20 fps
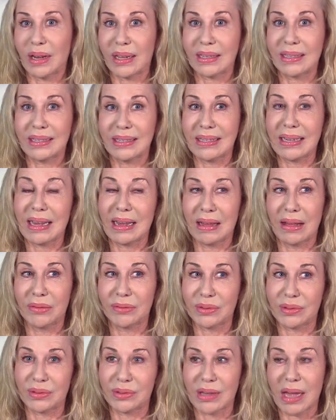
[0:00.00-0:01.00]
Like, yeah,
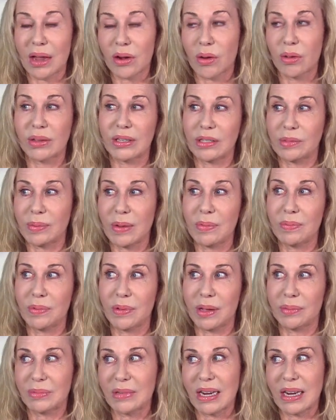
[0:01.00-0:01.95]
I've got all these people I'm